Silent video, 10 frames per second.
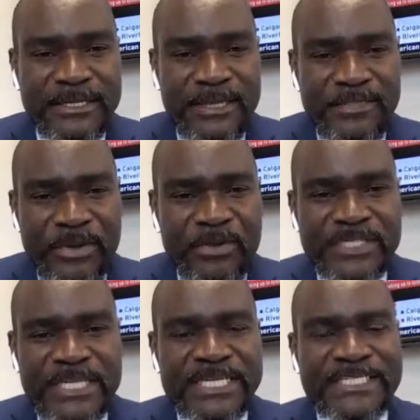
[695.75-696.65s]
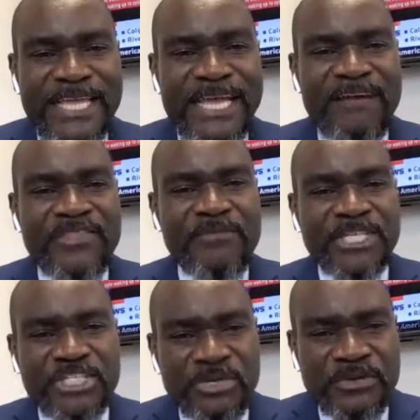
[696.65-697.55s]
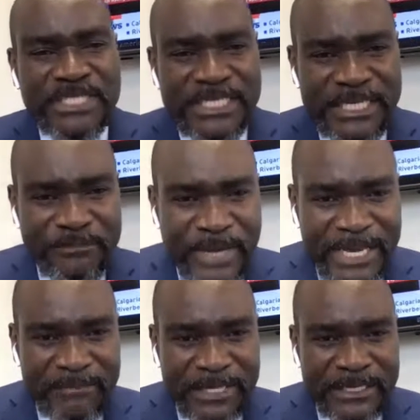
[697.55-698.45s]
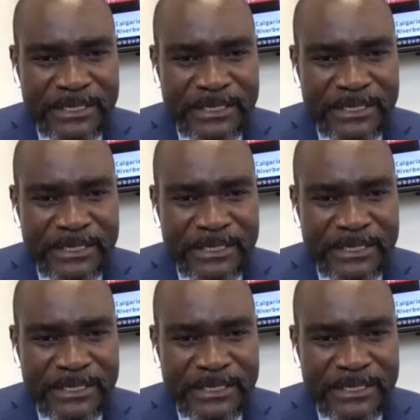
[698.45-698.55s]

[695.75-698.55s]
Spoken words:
The reason is they have the majority in parliament.